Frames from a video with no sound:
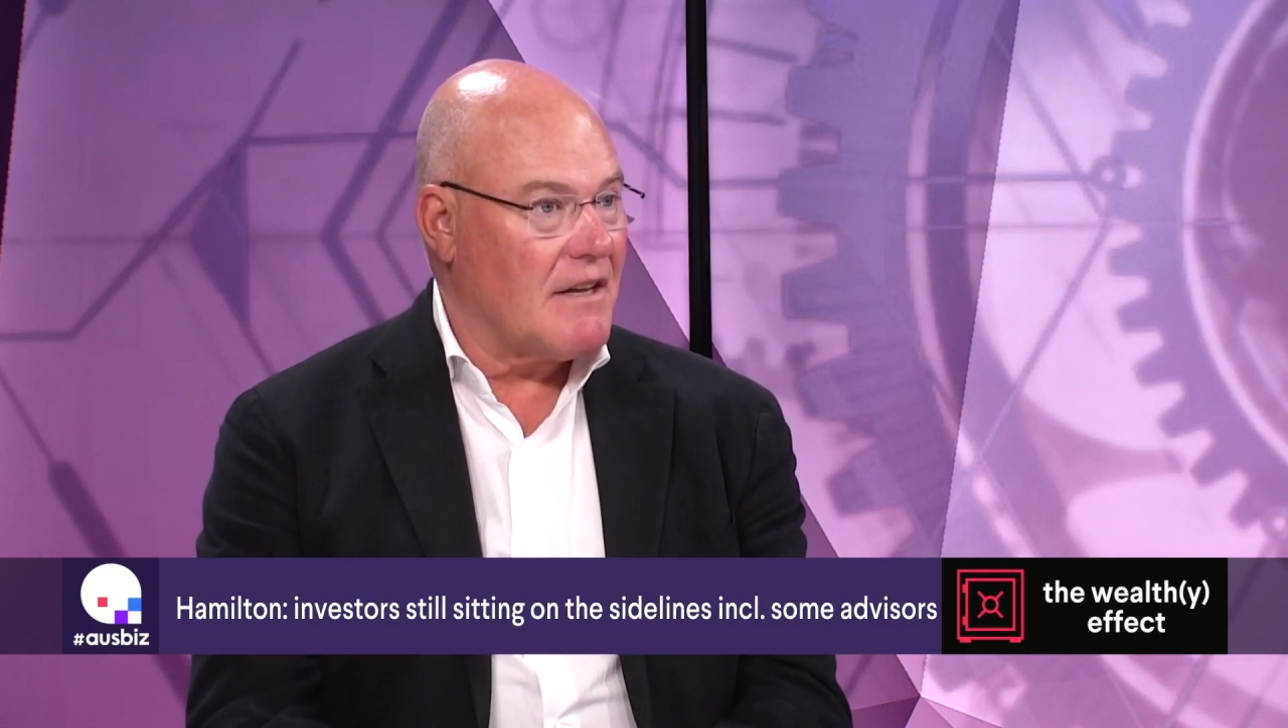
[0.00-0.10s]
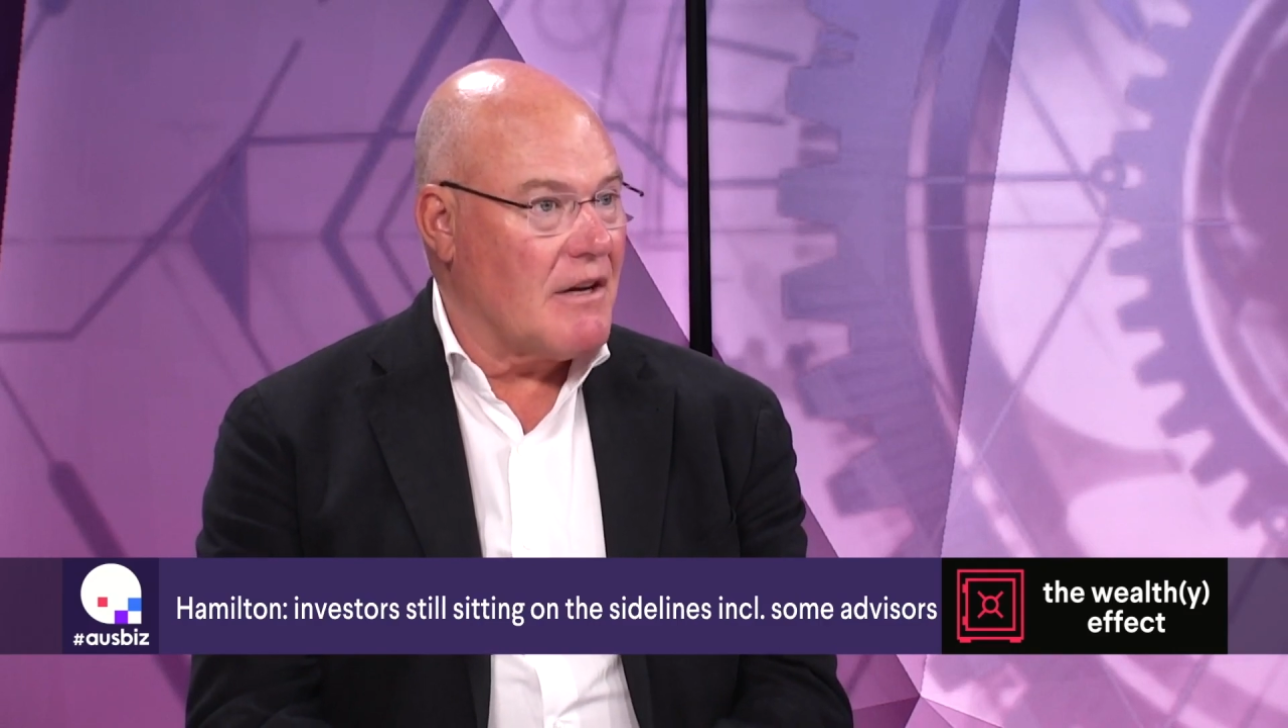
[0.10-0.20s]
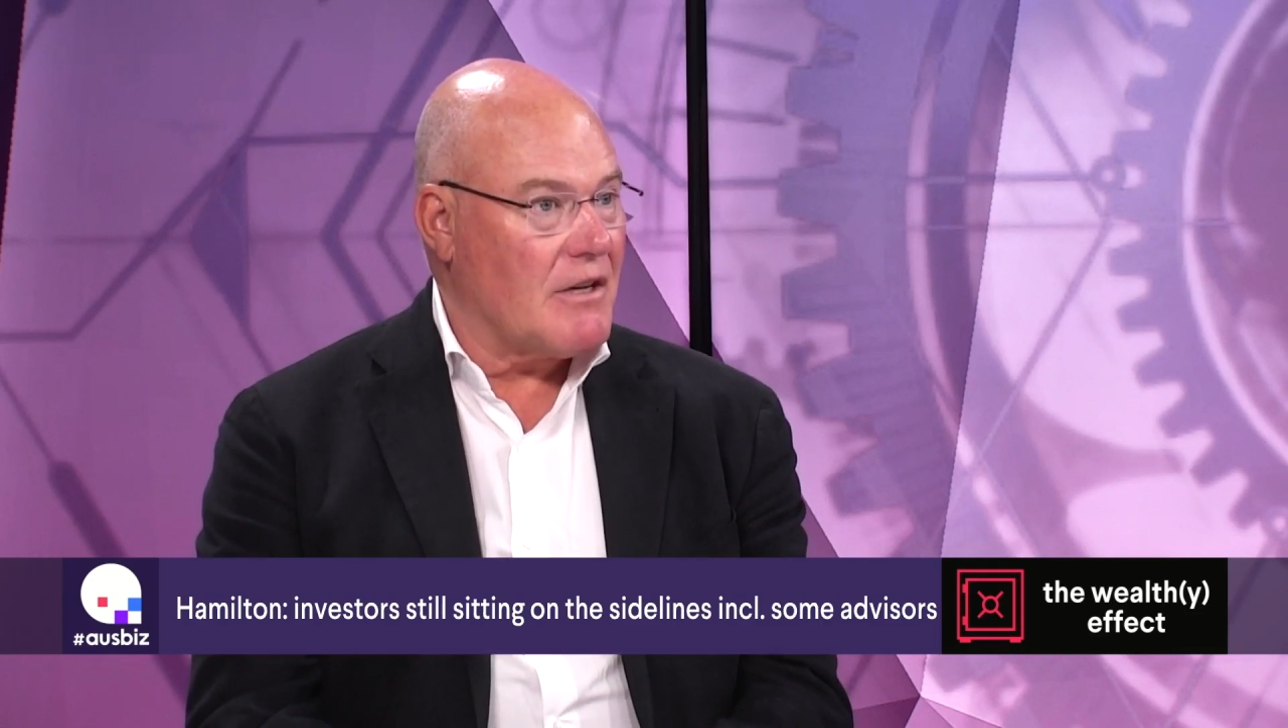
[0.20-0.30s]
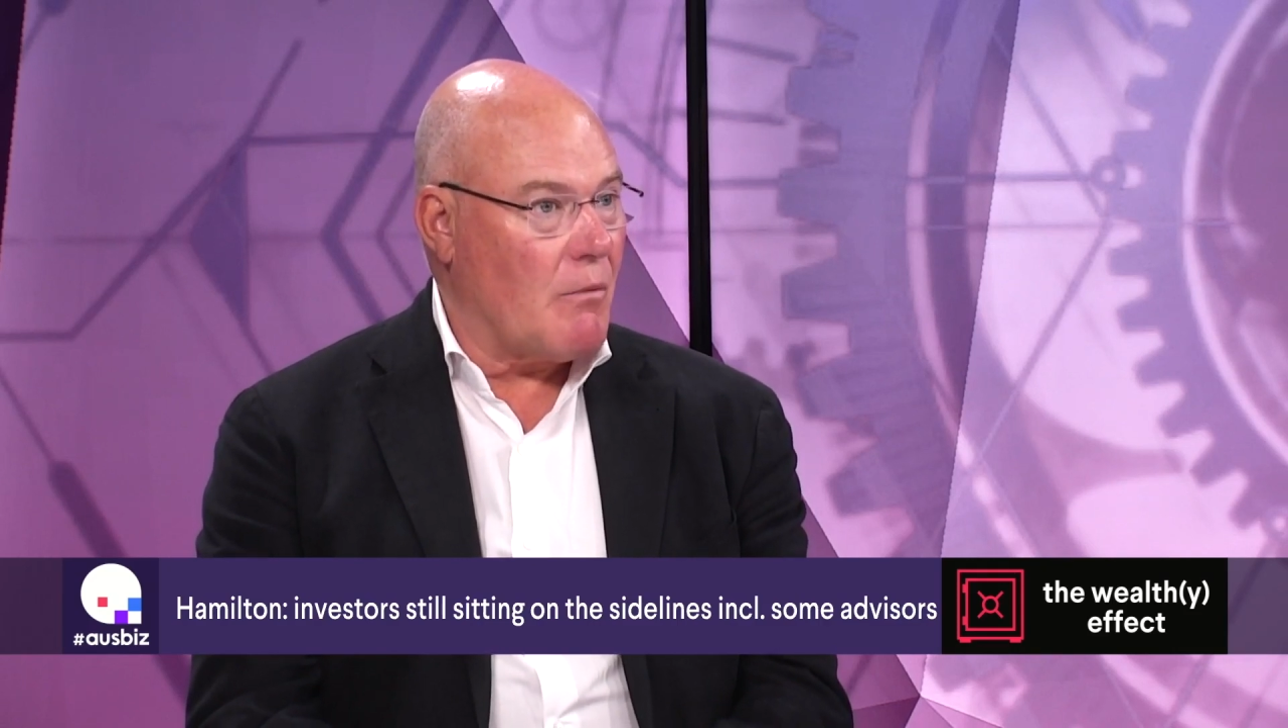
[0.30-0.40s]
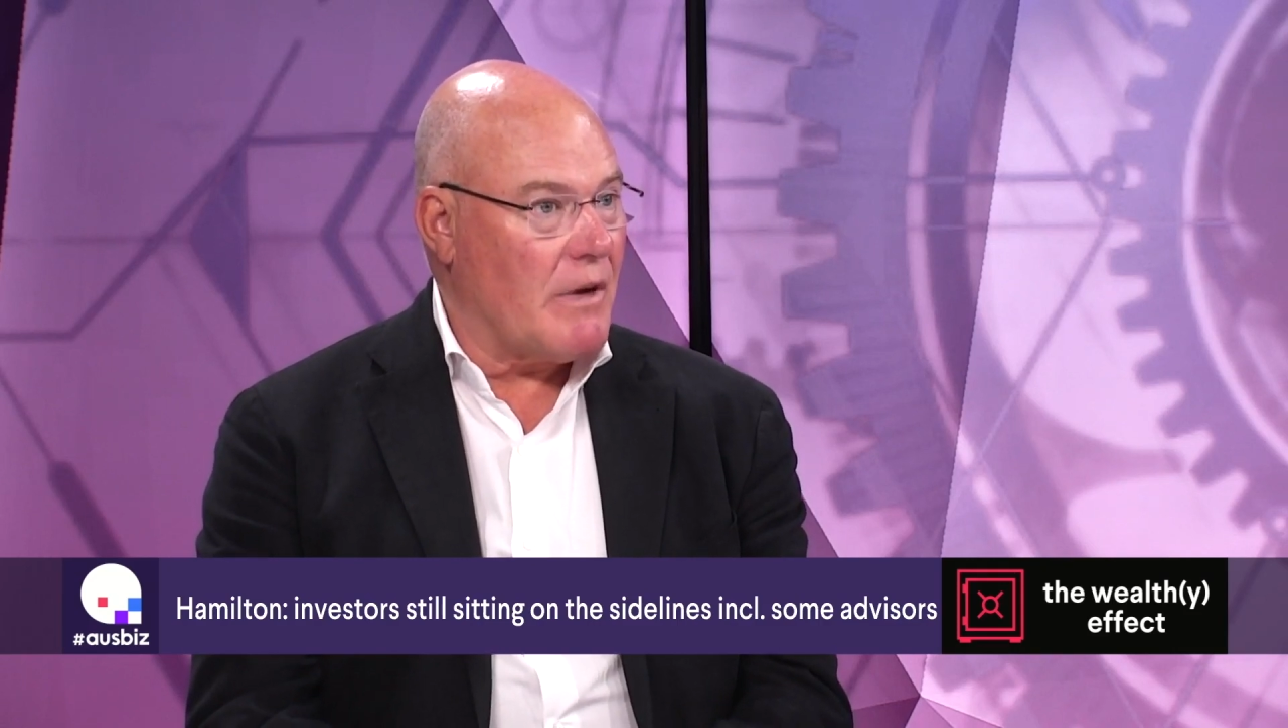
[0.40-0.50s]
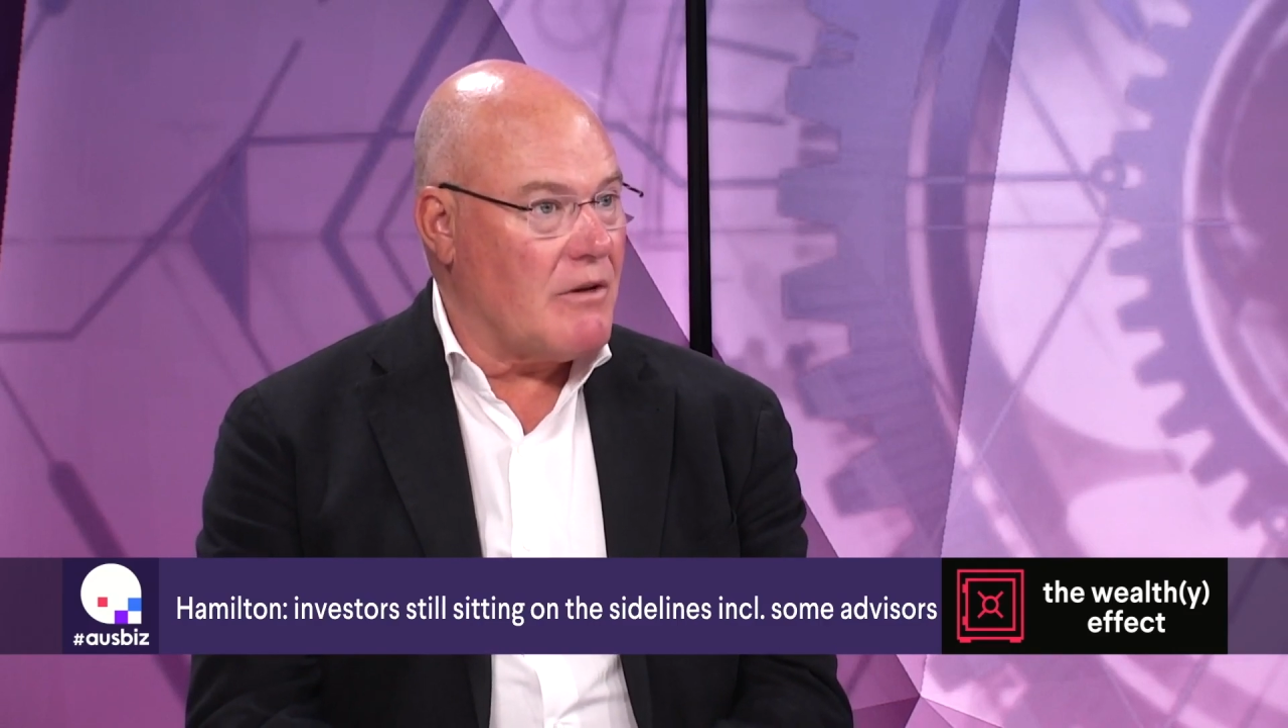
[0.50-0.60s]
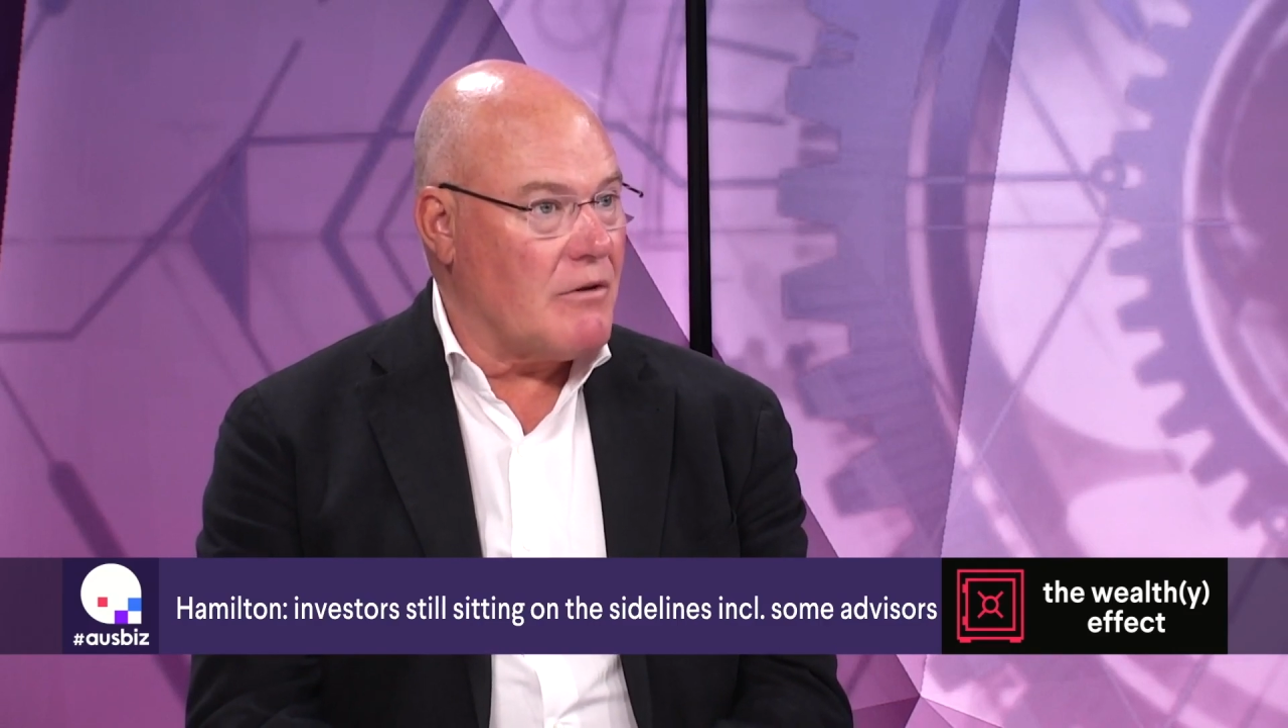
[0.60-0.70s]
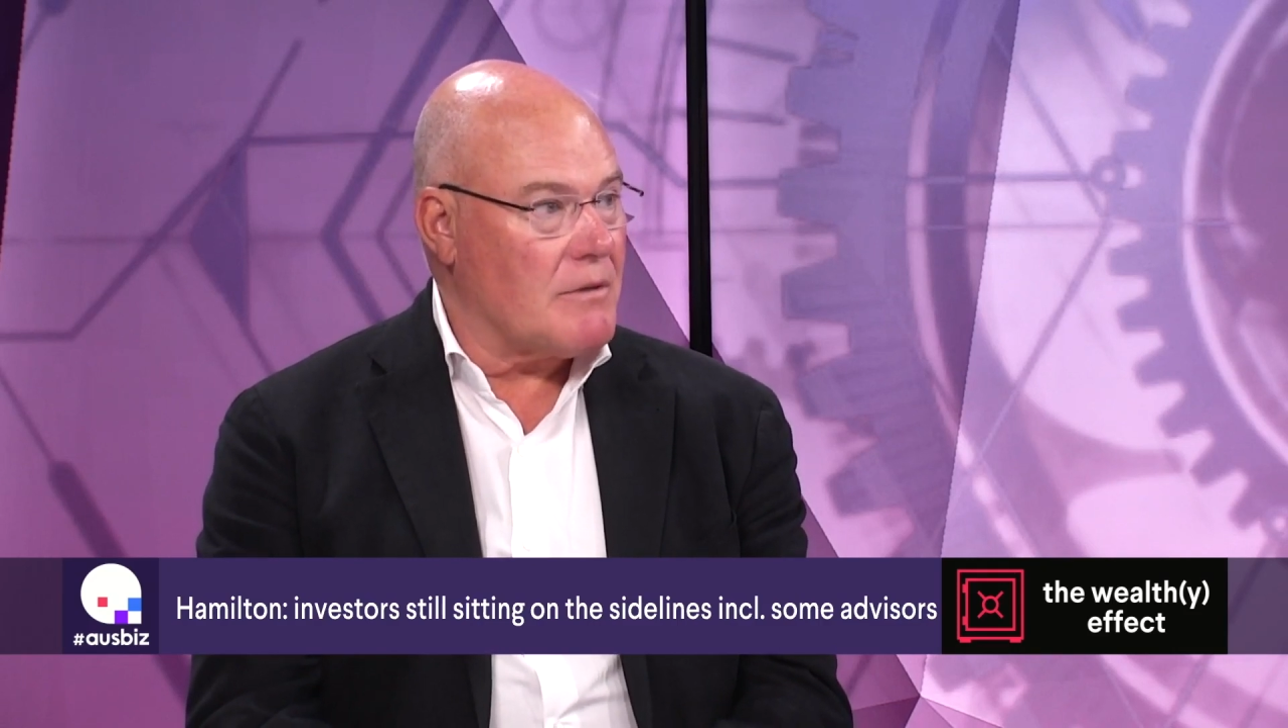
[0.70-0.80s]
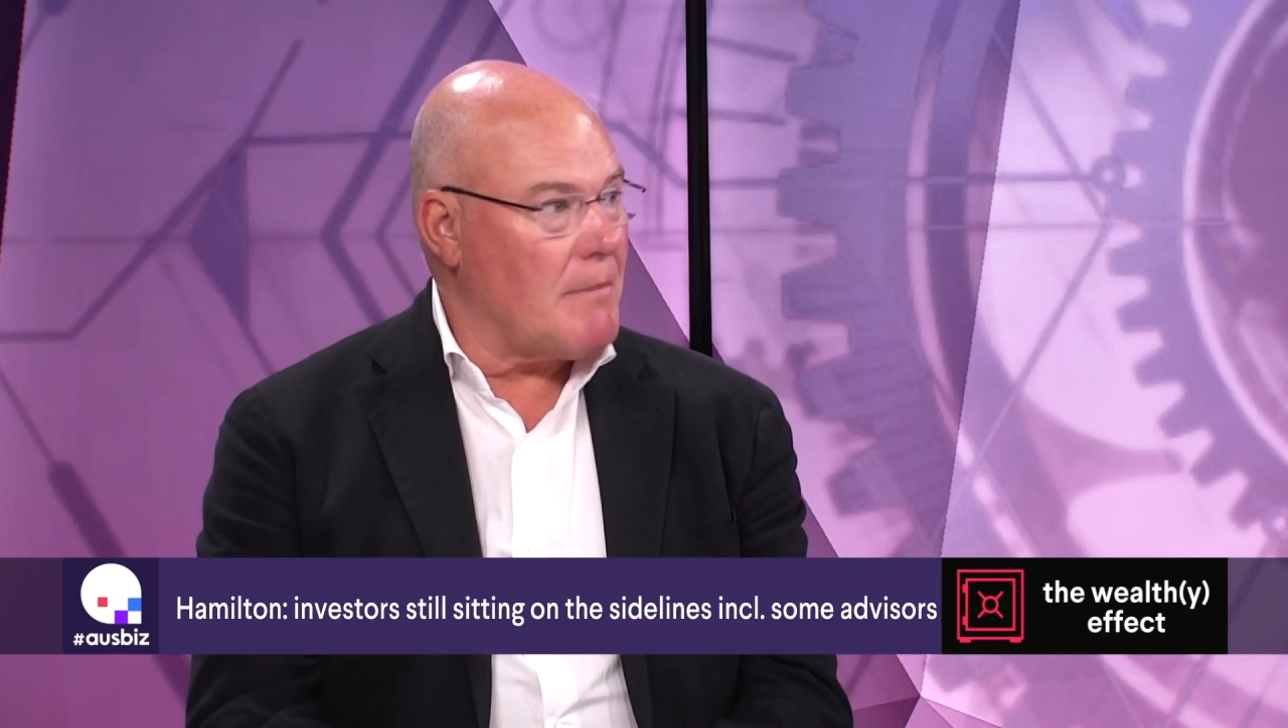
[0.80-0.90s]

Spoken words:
we use